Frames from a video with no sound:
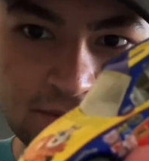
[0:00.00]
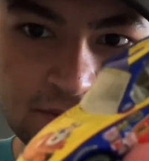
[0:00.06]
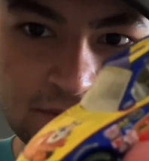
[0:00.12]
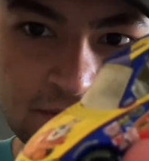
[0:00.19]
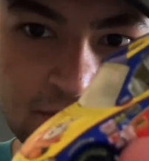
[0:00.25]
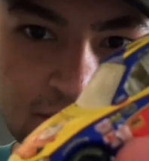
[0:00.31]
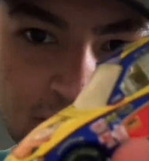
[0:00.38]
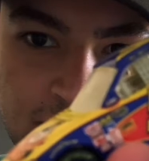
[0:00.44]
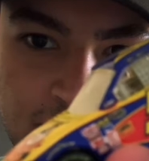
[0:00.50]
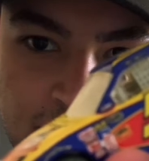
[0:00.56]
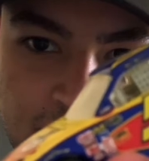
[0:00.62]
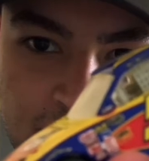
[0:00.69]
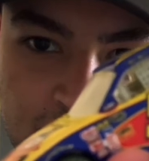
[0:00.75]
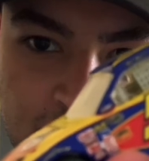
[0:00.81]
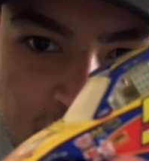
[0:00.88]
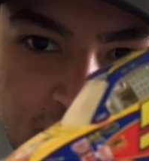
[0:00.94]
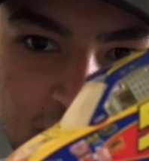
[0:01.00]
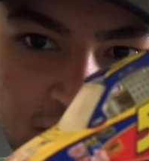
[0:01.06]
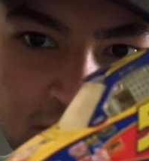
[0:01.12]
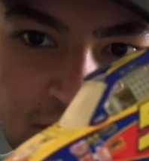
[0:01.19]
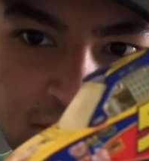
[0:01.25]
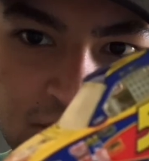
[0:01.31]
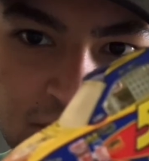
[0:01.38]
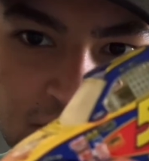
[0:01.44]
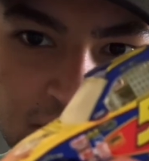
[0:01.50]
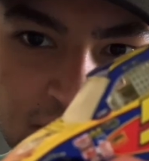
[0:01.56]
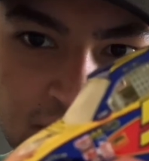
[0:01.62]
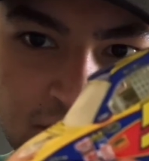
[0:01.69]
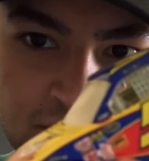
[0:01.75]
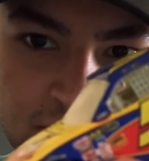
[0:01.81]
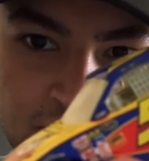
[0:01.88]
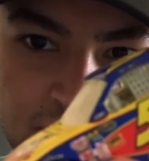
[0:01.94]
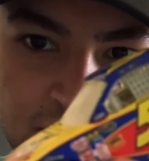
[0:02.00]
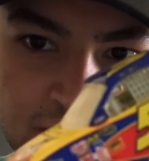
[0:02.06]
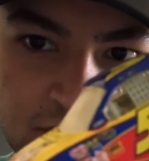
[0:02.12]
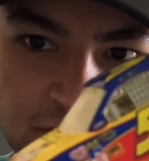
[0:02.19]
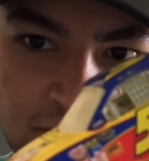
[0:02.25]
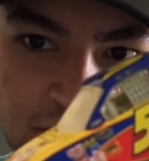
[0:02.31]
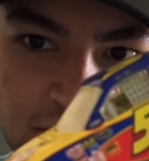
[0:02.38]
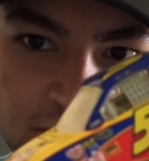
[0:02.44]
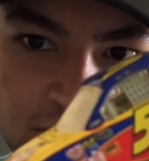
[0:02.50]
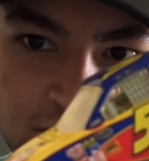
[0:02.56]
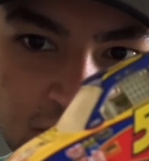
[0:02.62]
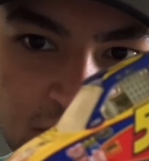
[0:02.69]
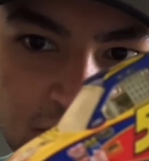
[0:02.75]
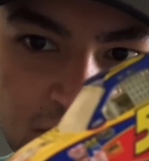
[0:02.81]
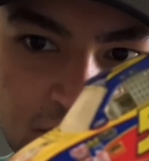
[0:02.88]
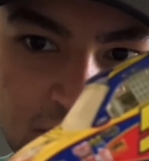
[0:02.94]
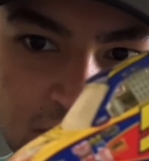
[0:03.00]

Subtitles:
(silence)